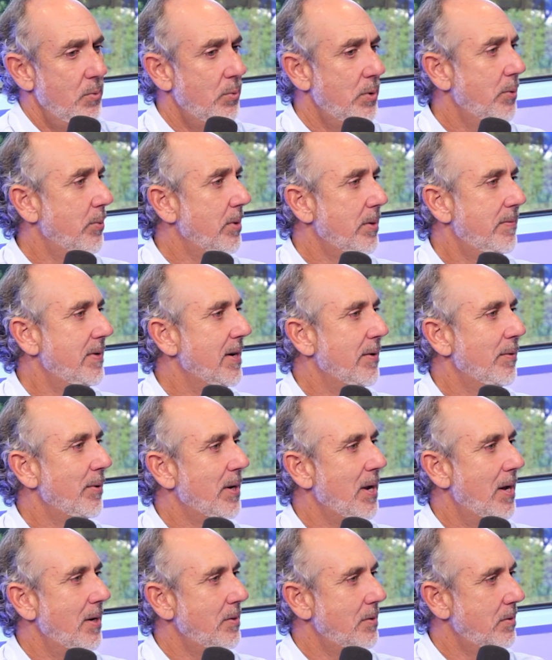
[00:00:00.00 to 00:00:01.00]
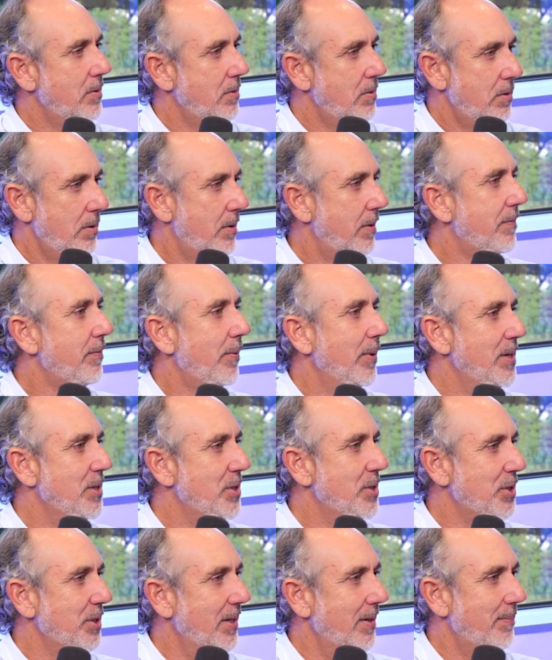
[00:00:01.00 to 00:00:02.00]
we would have never gotten the
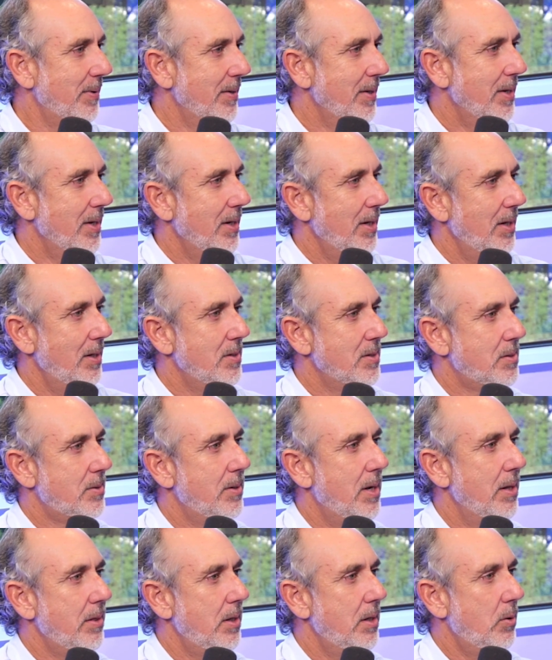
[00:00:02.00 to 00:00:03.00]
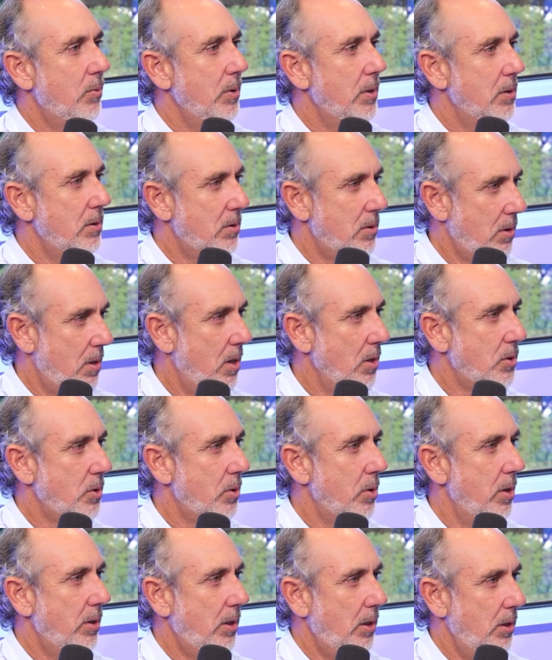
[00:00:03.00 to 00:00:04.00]
friendship. And so I think we can talk
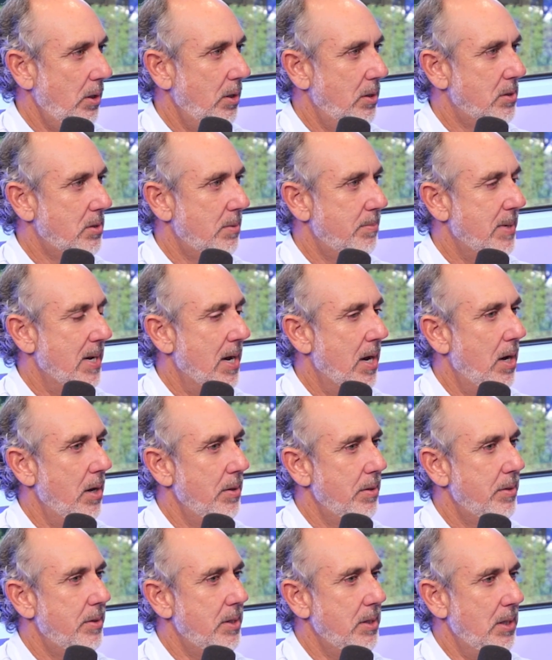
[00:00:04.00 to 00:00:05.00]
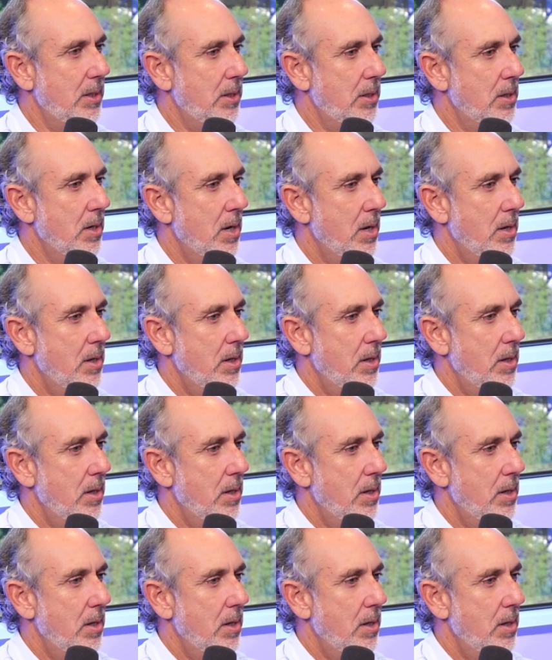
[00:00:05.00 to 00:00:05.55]
to our kids about the